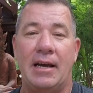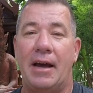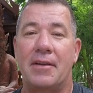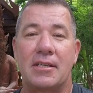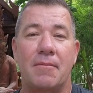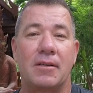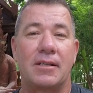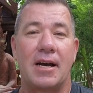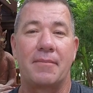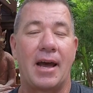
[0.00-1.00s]
In the
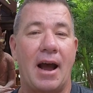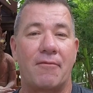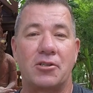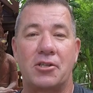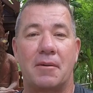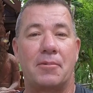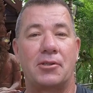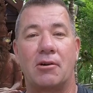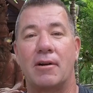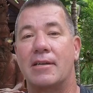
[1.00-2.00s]
summertime, the average
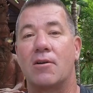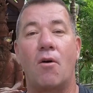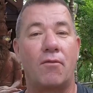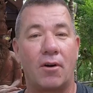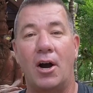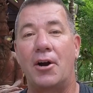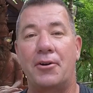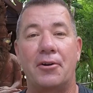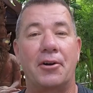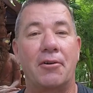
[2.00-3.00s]
temperature is over
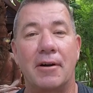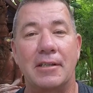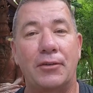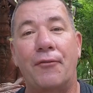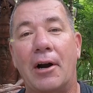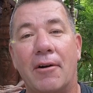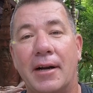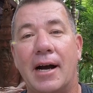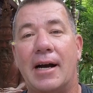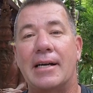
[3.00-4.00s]
100 degrees
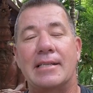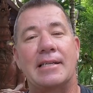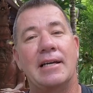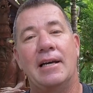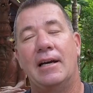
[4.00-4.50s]
Fahrenheit.